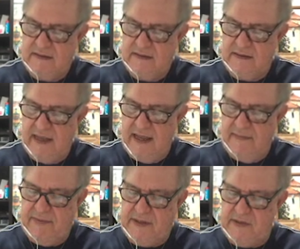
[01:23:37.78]
The
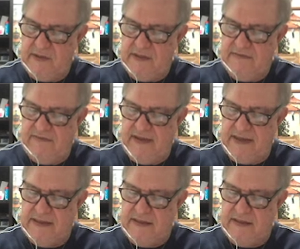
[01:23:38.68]
amplitude is
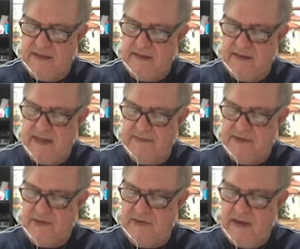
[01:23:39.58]
fixed
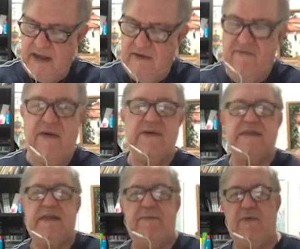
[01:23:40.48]
times U. Very
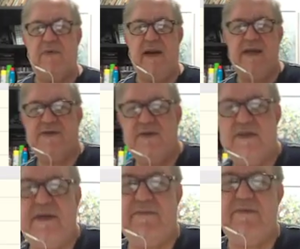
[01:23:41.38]
simple
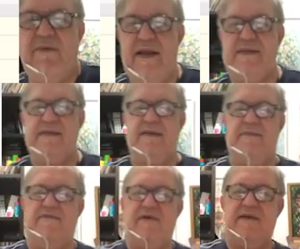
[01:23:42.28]
relationship, right? I
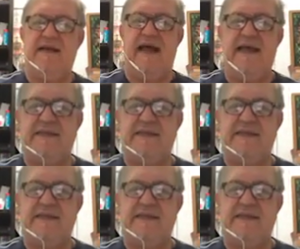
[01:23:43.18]
mean, very nice,